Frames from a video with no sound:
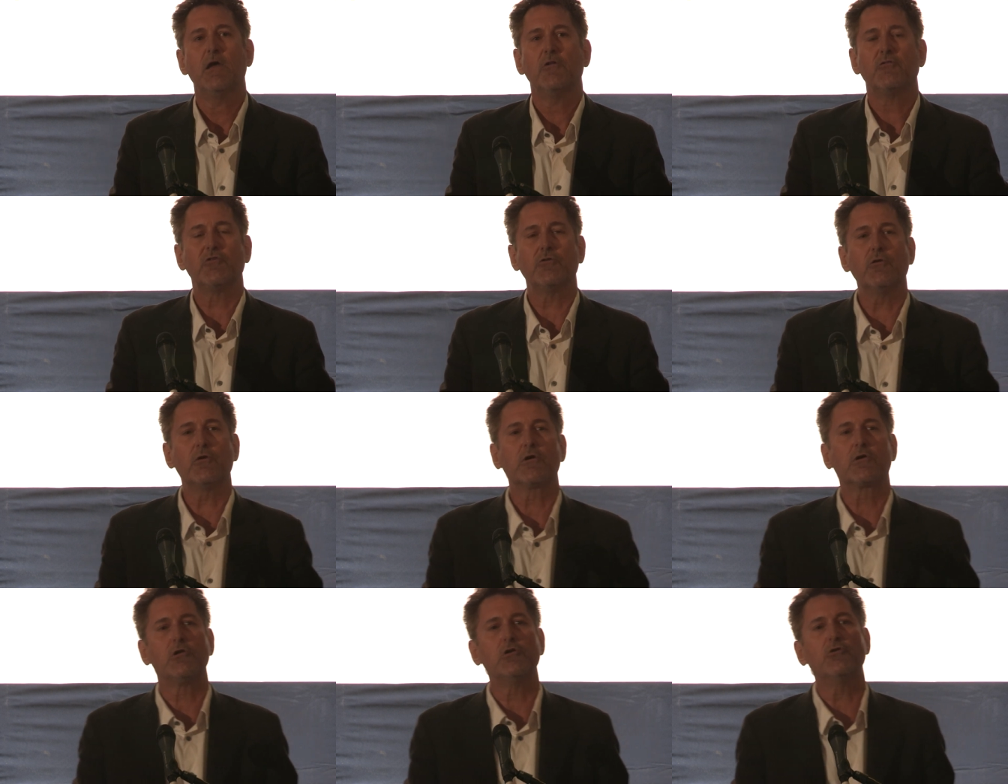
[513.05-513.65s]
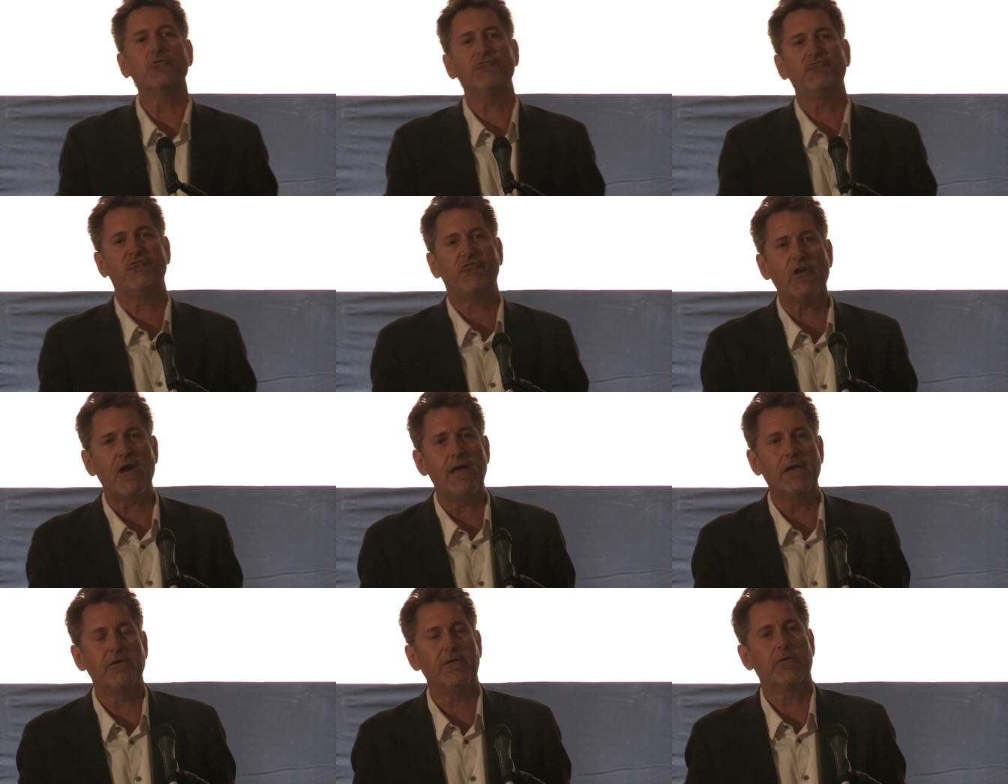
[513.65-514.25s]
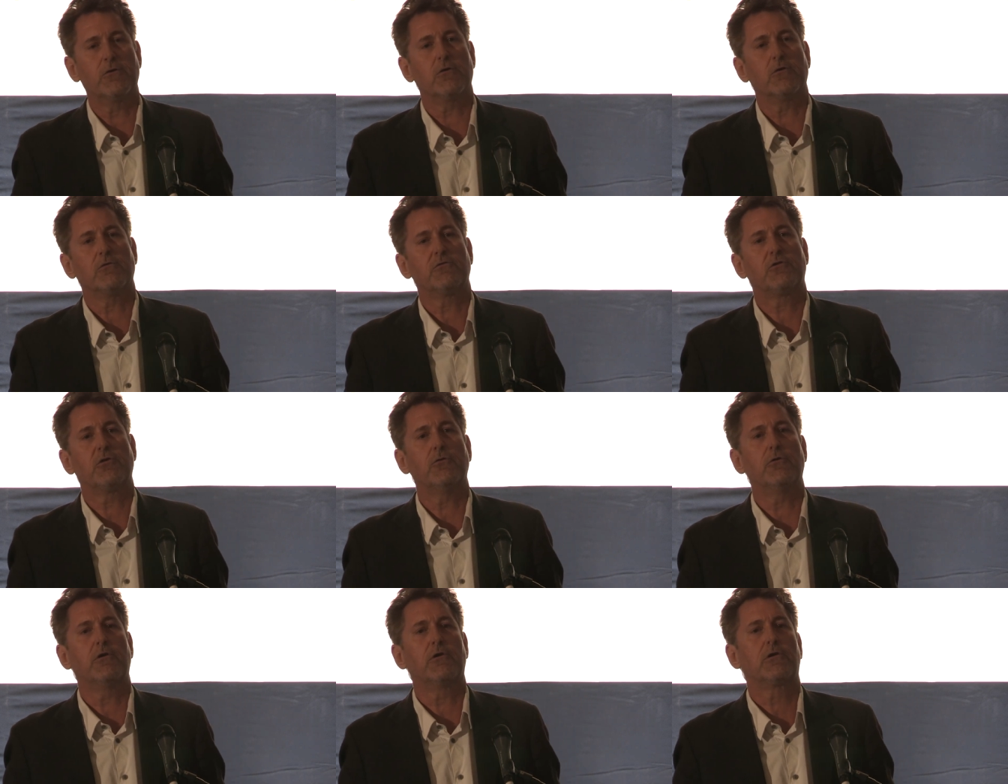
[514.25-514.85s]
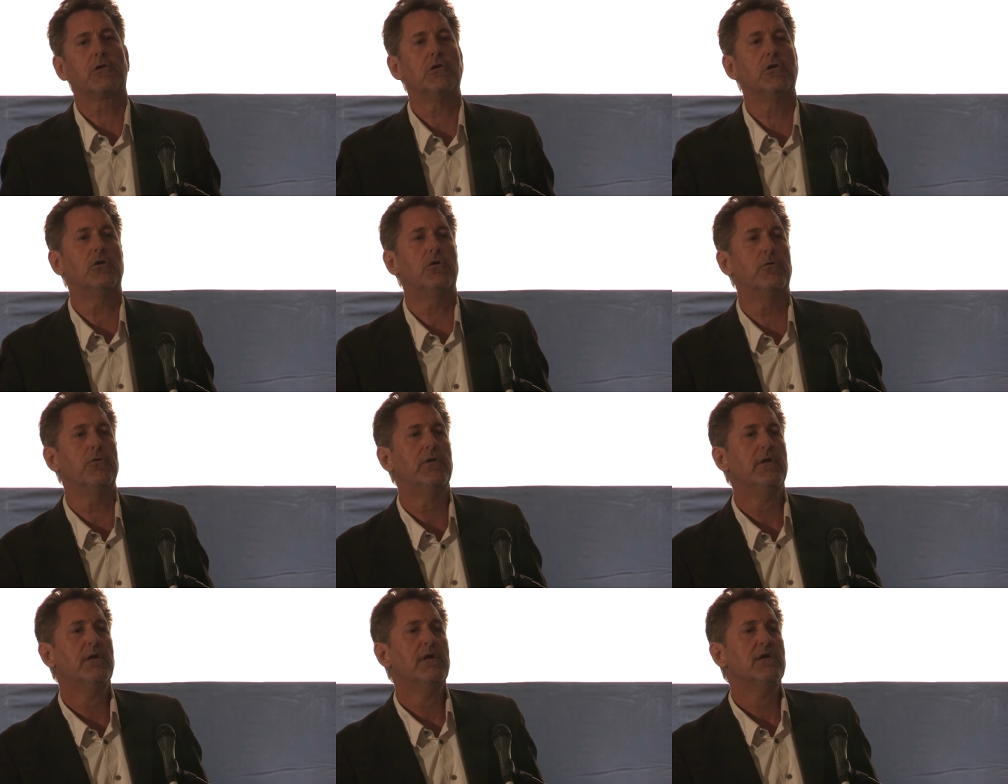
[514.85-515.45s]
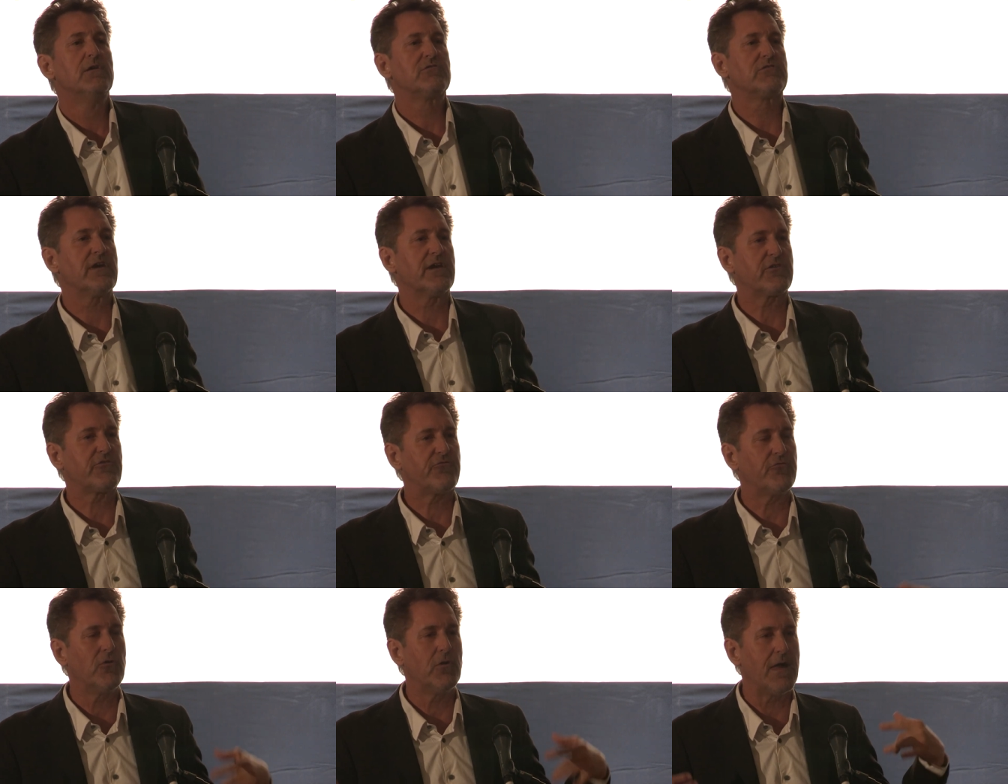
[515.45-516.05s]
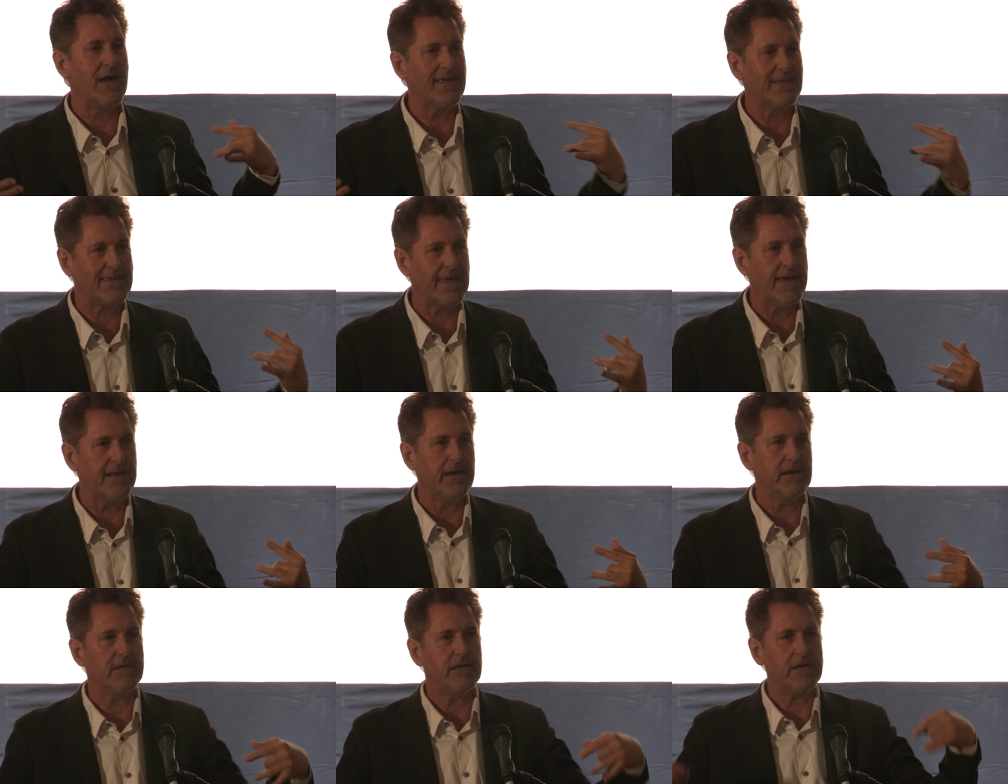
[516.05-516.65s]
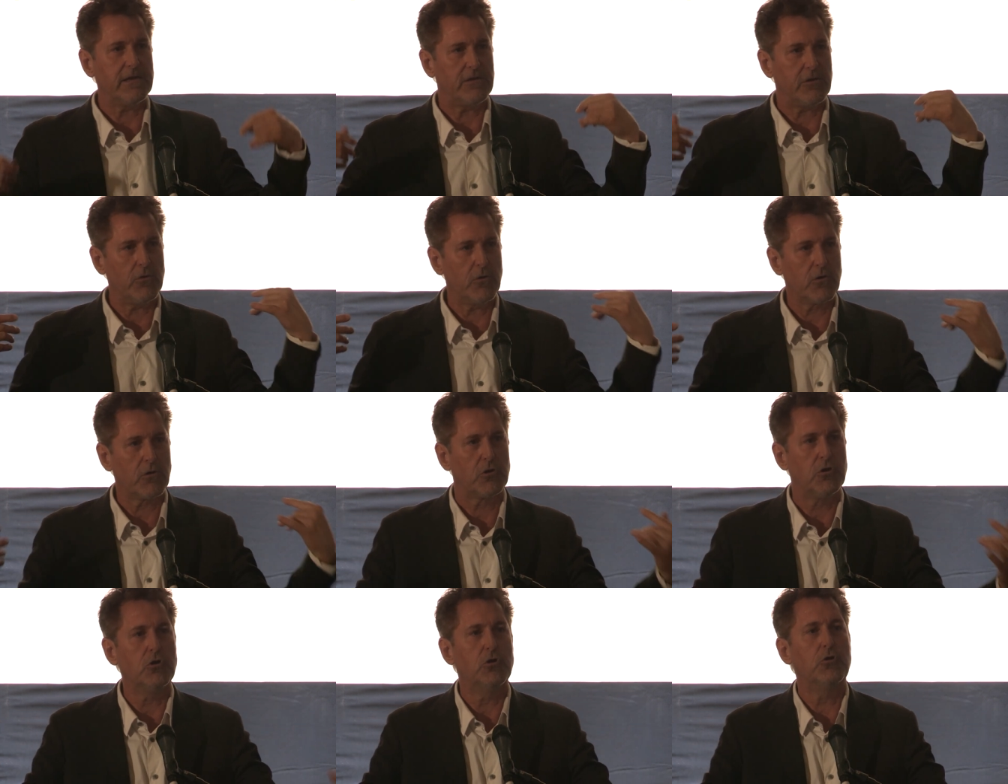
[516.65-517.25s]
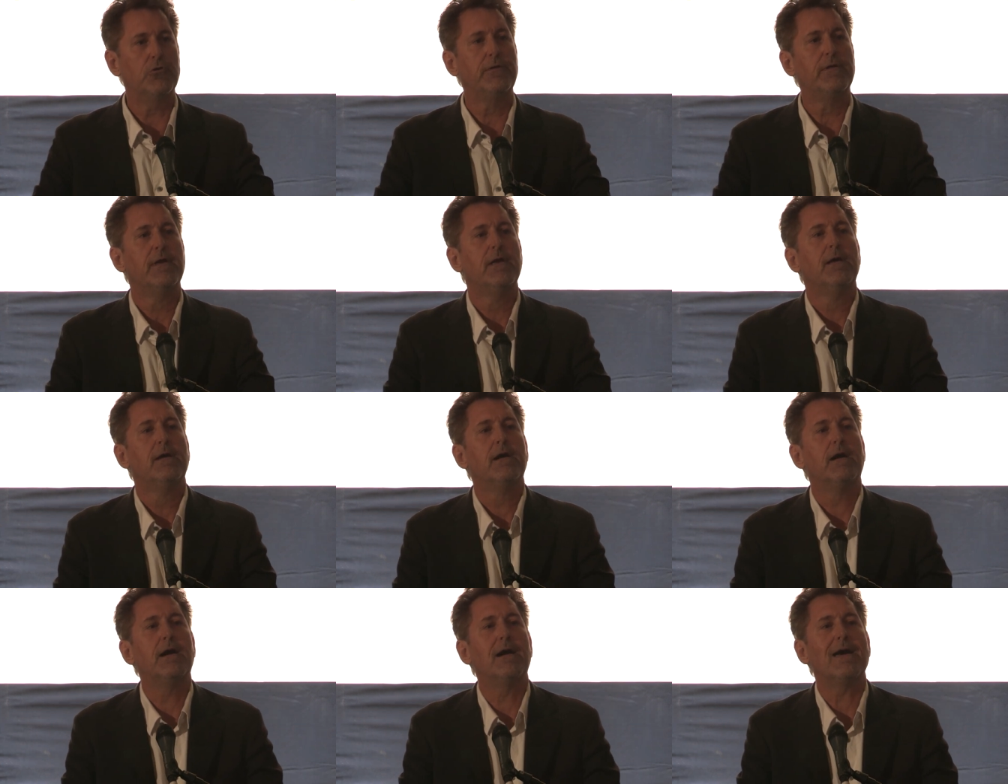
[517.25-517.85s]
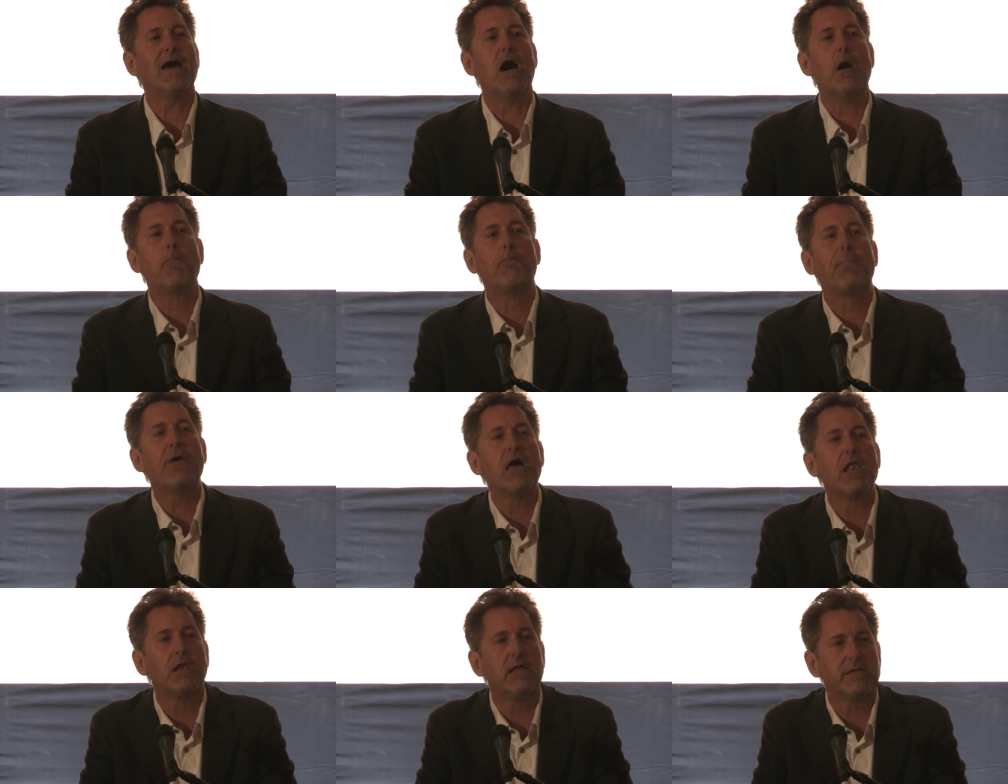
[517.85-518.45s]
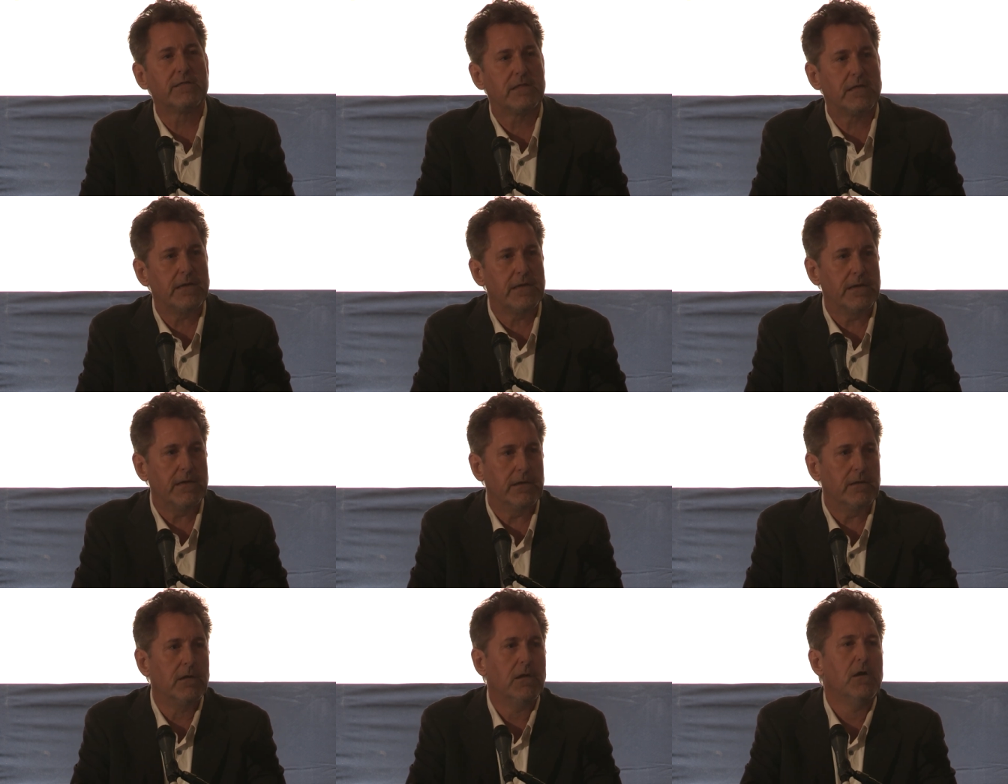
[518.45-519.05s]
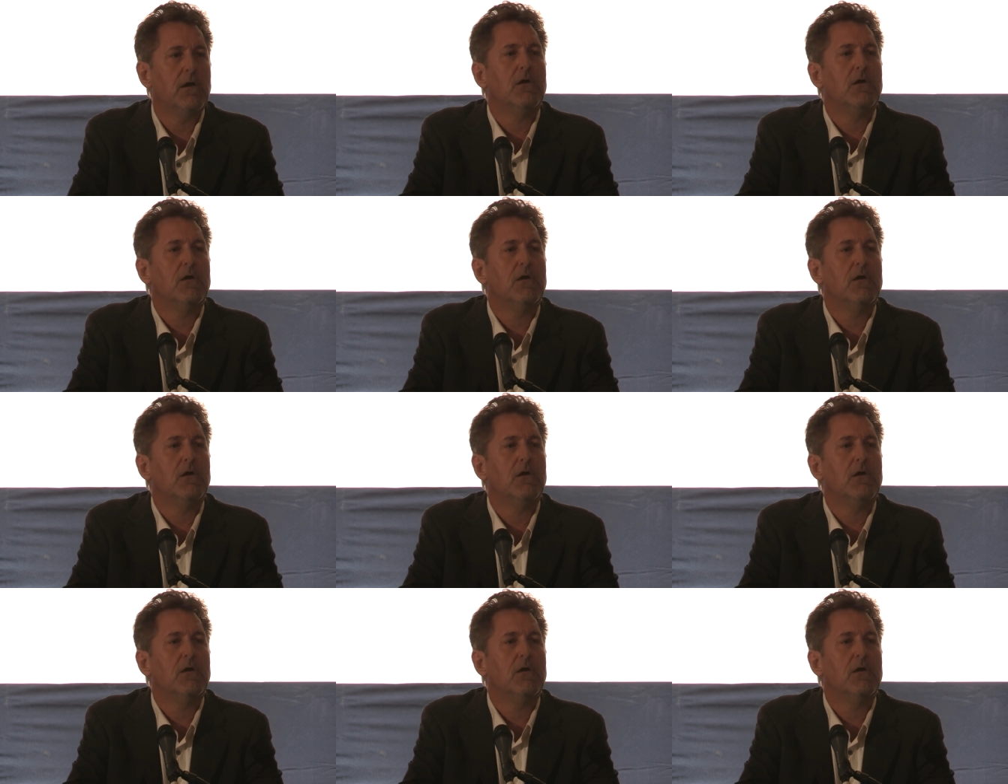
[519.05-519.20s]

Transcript: to include gender, to include sexual identity, to include uh, ability,